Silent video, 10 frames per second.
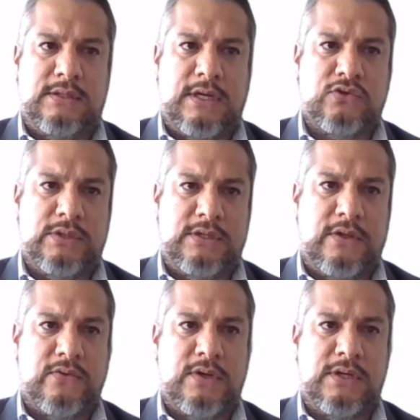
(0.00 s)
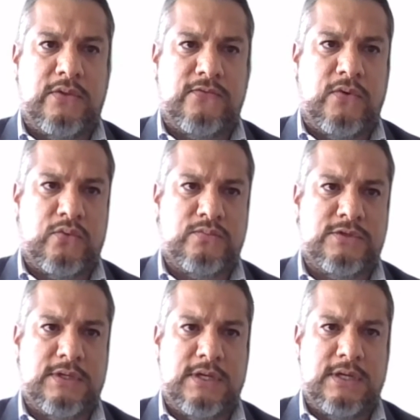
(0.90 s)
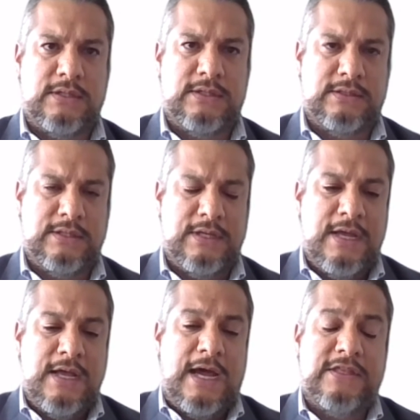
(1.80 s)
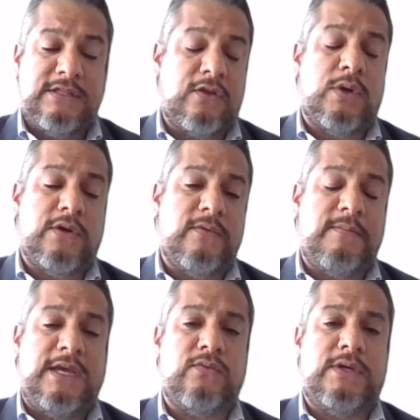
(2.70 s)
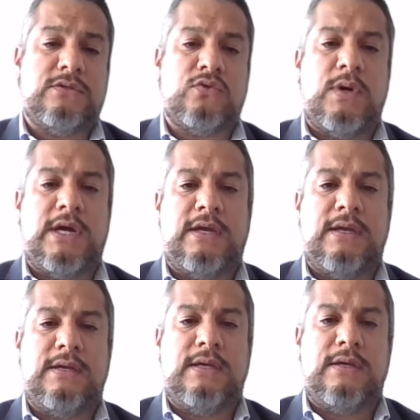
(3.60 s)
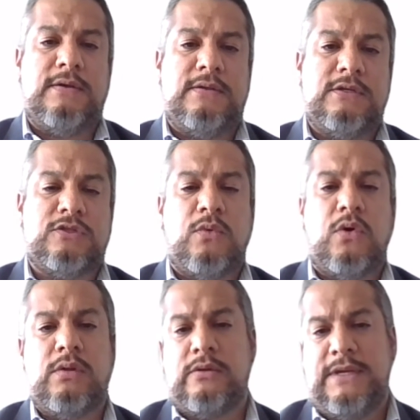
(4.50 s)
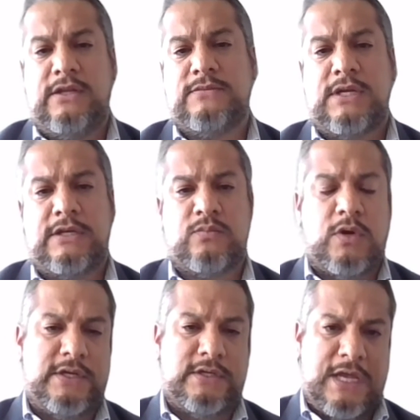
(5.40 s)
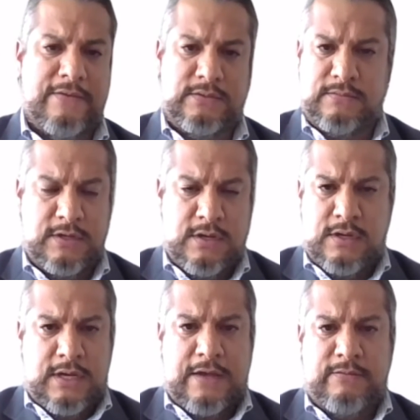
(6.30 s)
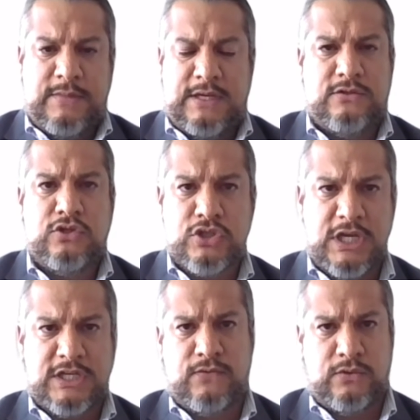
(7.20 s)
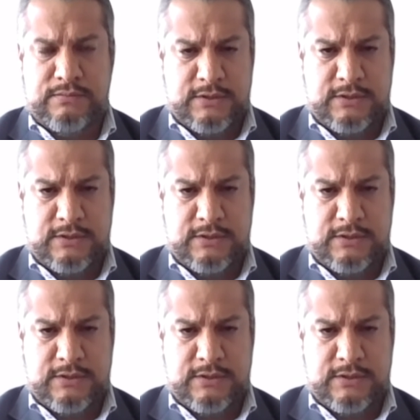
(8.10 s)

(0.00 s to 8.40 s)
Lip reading: actually in other forums, that I think that one of the main reasons why small and medium-sized projects haven't been successful